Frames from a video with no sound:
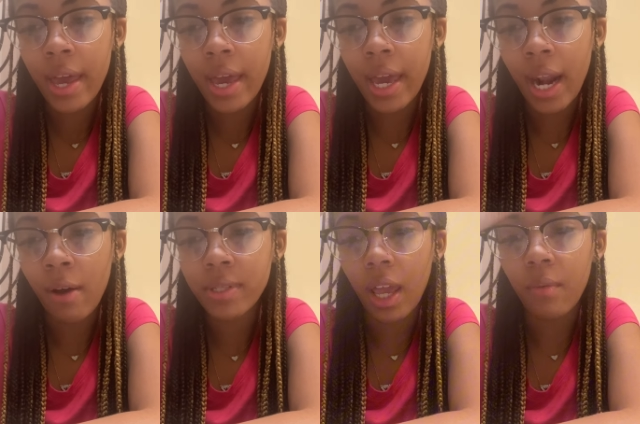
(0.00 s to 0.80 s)
And
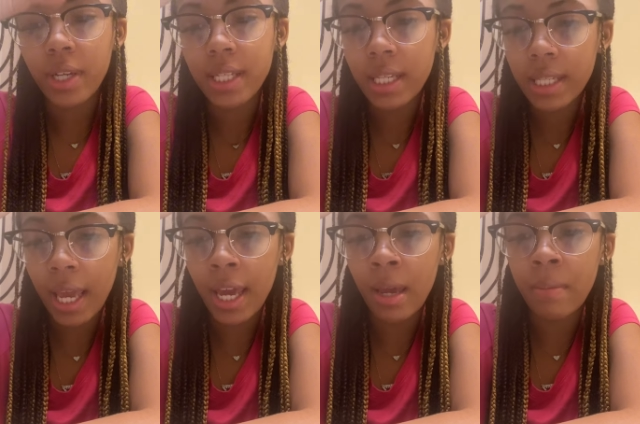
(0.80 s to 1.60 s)
I was like, what's his
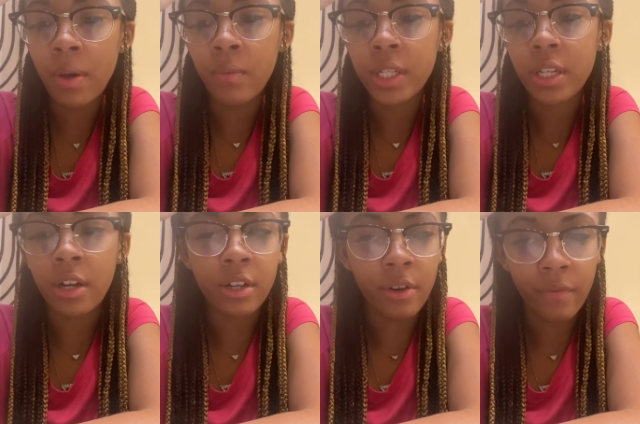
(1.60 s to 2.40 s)
name and what's
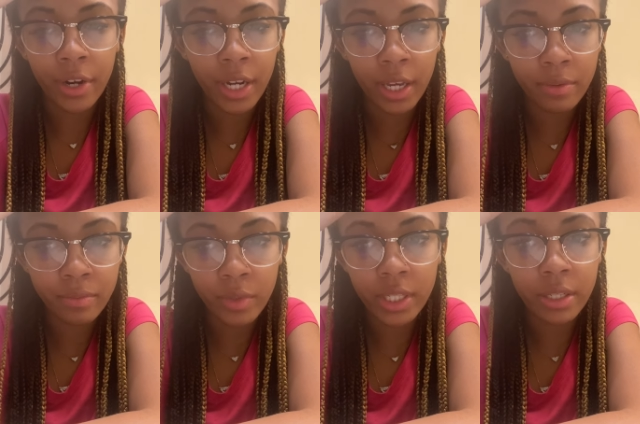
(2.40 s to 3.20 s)
her girlfriend name?
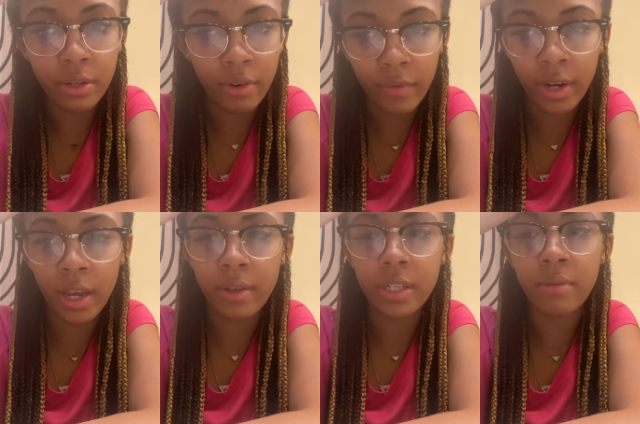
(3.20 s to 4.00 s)
What's his girlfriend
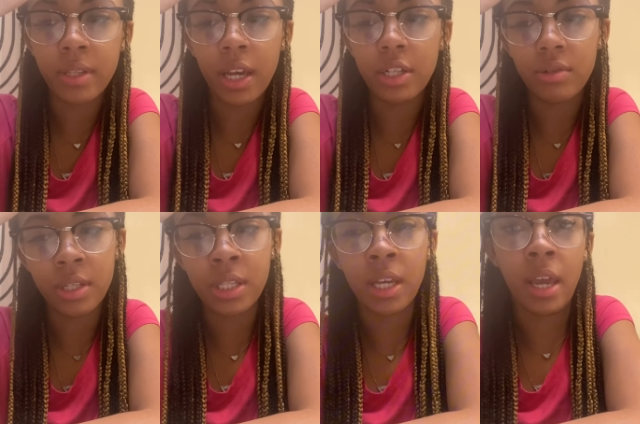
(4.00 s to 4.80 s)
name? She was like,
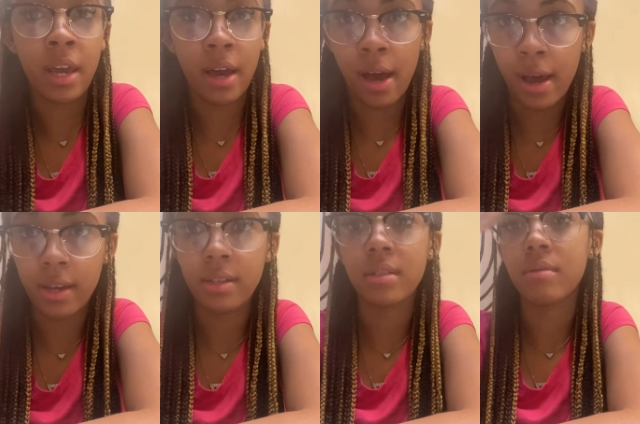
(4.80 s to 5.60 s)
Tristan and
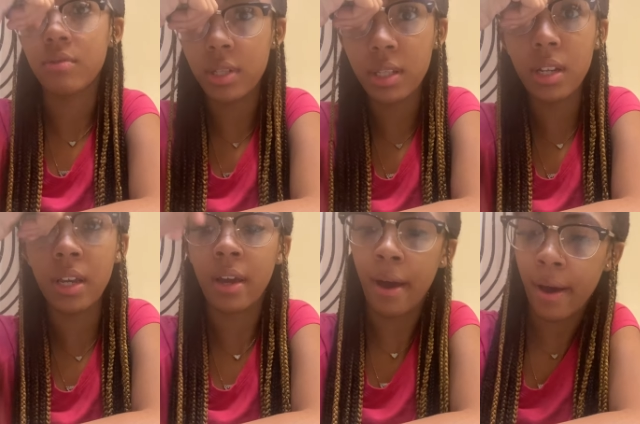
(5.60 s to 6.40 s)
Kai. So Tristan
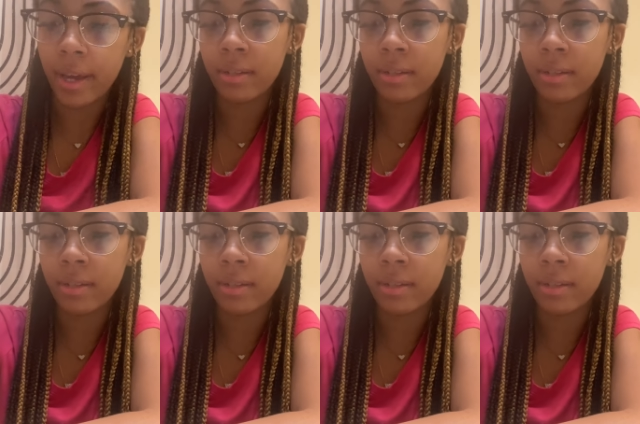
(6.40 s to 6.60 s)
and Kai.